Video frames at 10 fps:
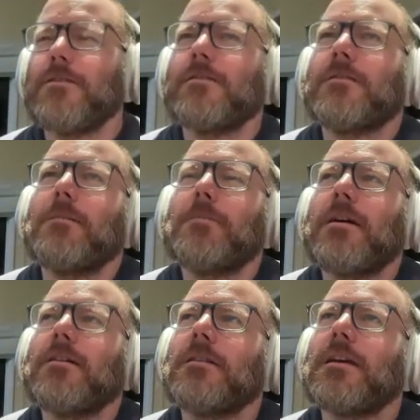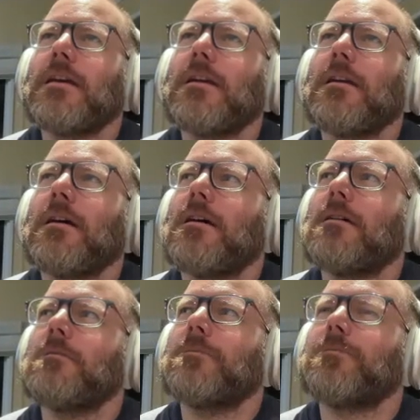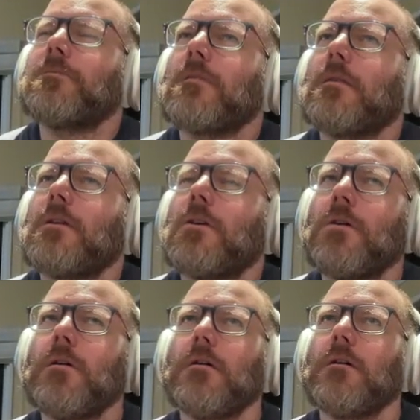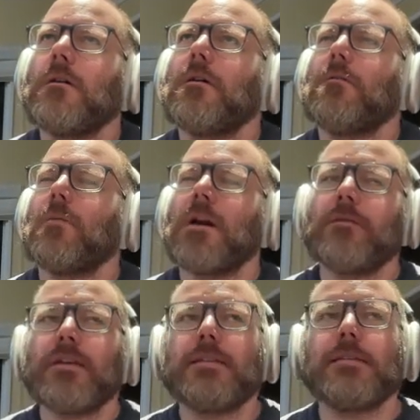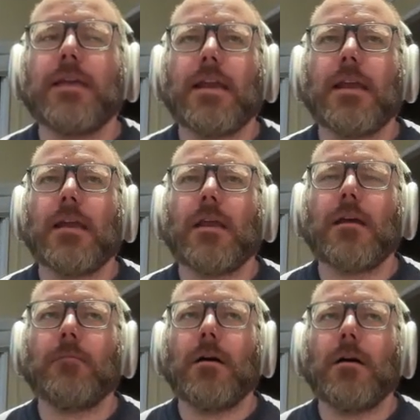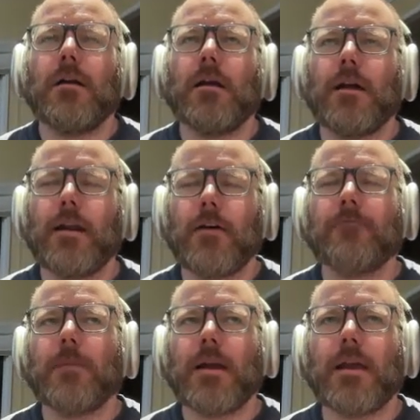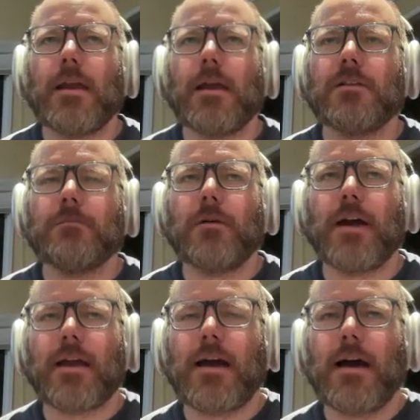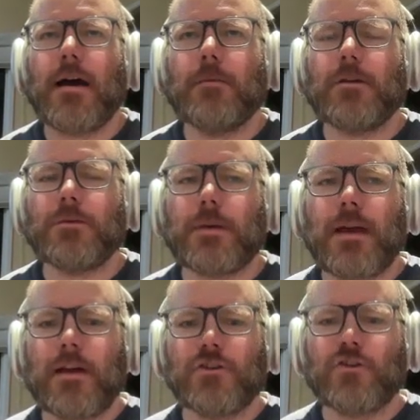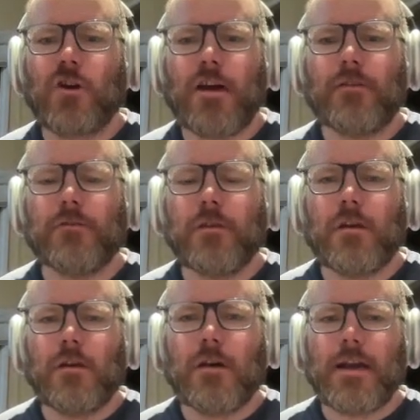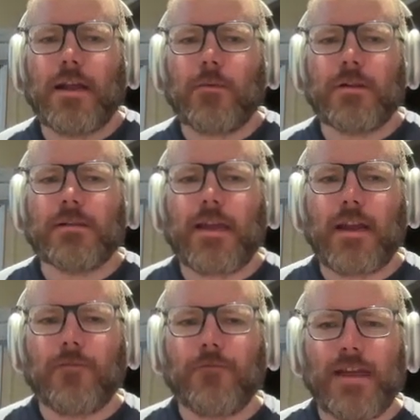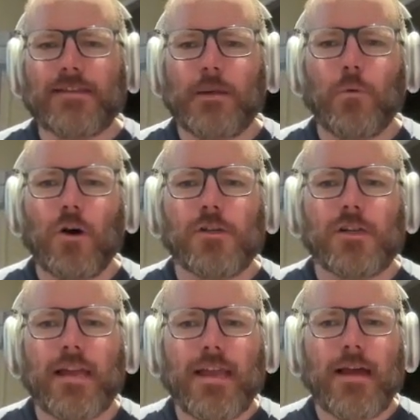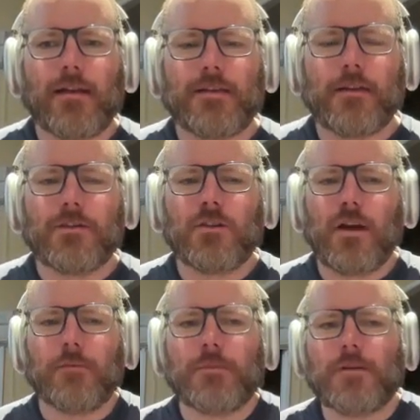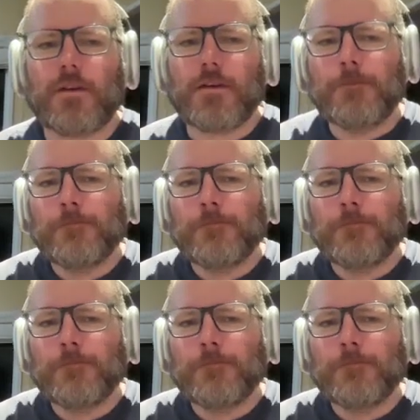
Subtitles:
Well, apparently, one of us is getting enough money now to buy a car because we can't drive, and the other one's getting a fancy watch and they can't tell a time. So